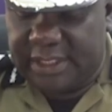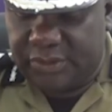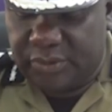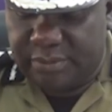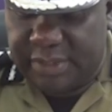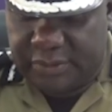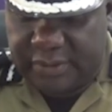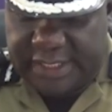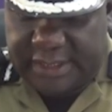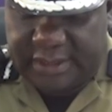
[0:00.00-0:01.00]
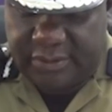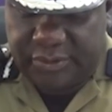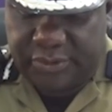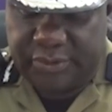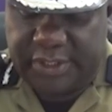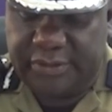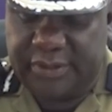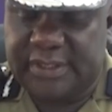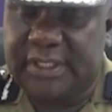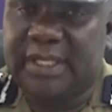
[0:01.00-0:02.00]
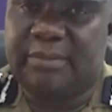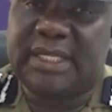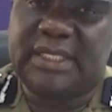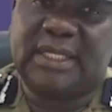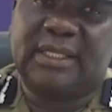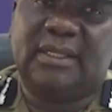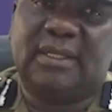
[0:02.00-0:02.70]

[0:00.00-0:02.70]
Ansumba Solait, who took interest in the matter